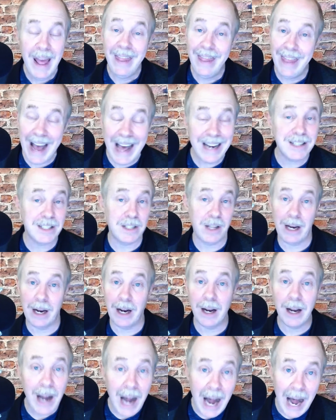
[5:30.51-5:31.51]
That is like
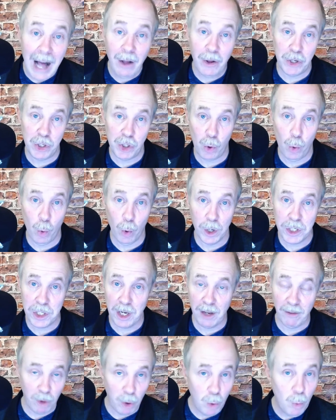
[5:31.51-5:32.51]
a college course.
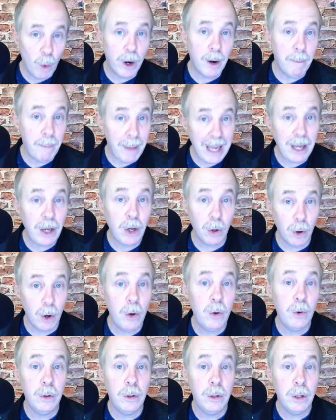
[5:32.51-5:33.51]
If you want to make your
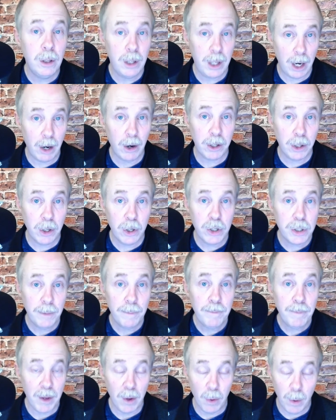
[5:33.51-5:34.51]
own characters,
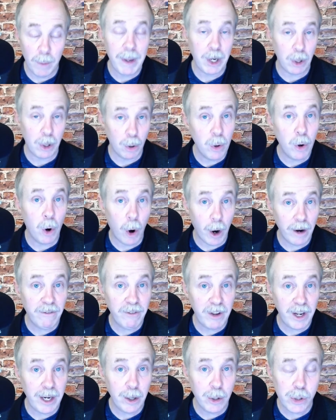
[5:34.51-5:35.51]
you want to make your own hard
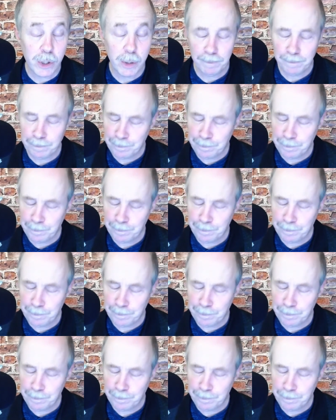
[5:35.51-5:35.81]
figures,